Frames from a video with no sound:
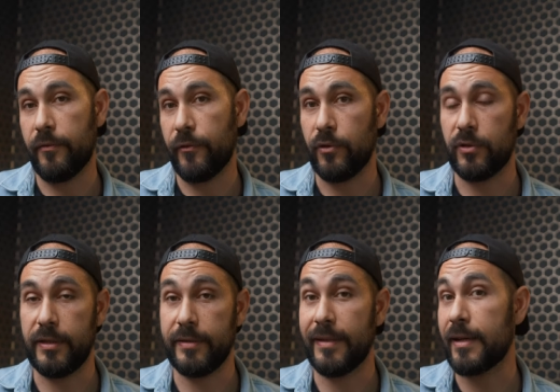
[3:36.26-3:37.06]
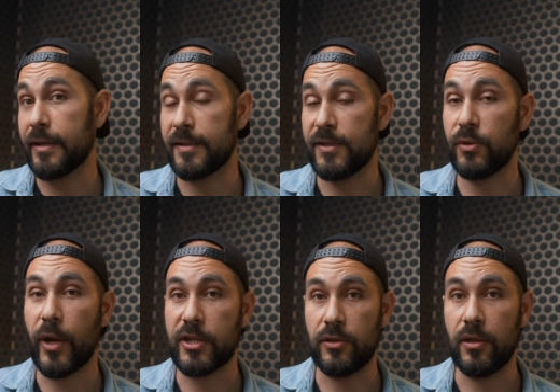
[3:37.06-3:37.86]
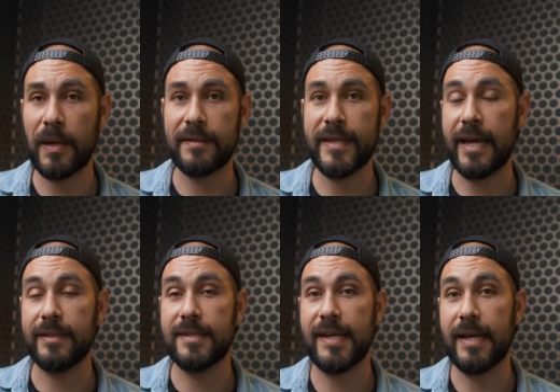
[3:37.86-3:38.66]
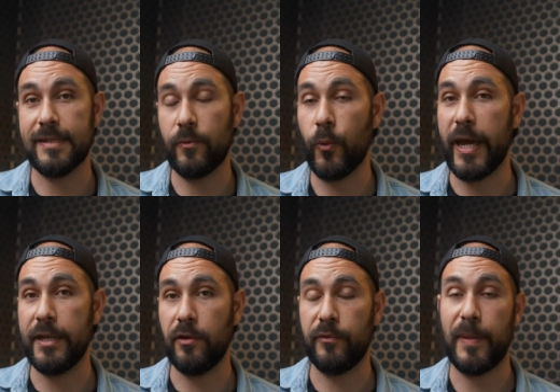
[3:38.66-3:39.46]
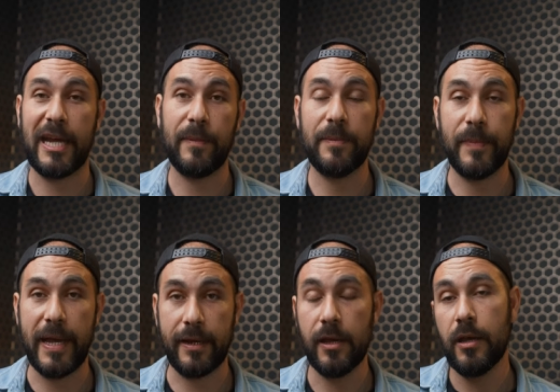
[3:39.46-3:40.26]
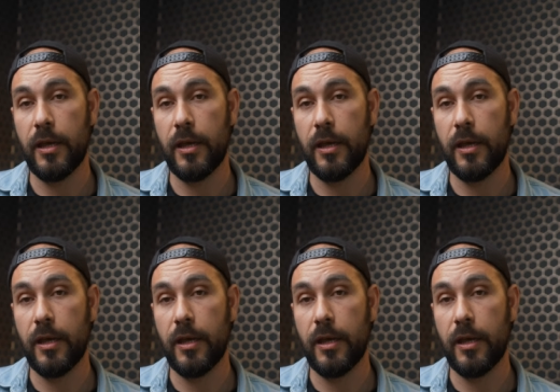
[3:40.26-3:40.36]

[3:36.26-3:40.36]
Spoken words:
for darker situations, but yeah, the size and weight of my camera bag